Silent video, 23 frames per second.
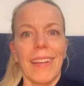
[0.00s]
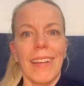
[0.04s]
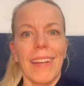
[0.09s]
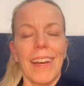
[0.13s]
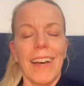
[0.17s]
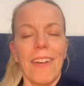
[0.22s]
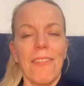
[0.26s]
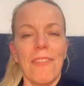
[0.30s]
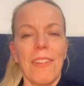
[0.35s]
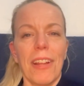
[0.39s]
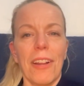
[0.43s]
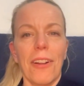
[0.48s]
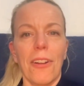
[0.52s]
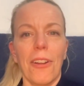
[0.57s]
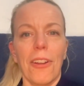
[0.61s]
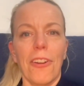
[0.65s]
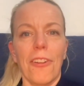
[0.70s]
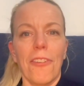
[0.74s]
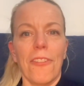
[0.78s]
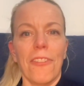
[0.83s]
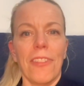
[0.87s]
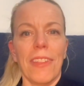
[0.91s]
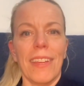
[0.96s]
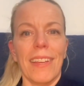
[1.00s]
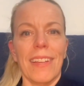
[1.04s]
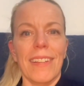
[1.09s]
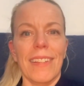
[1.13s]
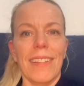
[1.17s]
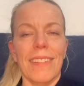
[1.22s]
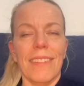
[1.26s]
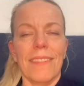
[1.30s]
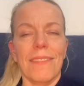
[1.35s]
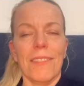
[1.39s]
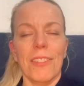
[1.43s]
I've done a lot of
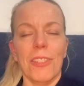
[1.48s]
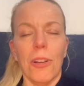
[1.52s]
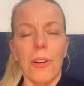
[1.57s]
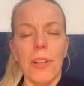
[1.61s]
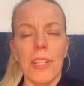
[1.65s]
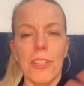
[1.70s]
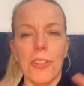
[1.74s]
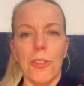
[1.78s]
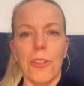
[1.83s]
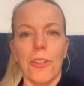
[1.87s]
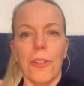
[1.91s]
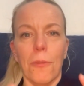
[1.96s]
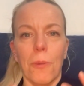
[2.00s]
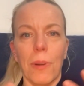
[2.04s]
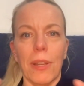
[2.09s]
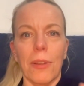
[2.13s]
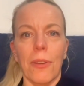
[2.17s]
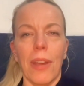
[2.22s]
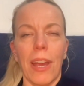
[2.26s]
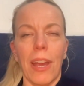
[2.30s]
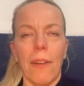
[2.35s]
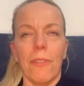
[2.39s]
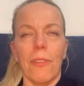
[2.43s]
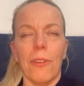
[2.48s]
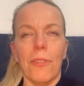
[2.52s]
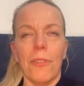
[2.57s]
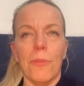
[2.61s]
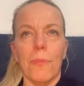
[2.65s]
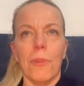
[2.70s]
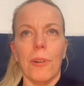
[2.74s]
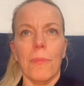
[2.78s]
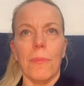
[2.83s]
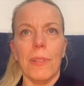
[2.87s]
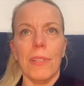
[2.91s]
things. So it's good when you have
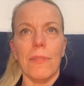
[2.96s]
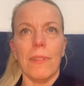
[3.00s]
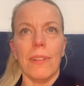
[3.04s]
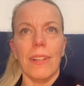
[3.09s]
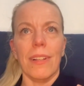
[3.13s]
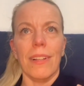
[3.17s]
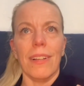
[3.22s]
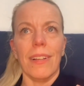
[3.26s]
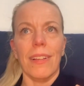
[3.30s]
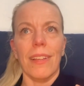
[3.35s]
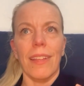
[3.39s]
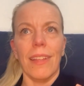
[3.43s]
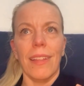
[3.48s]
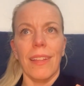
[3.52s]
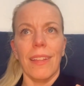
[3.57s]
those moments when you're like,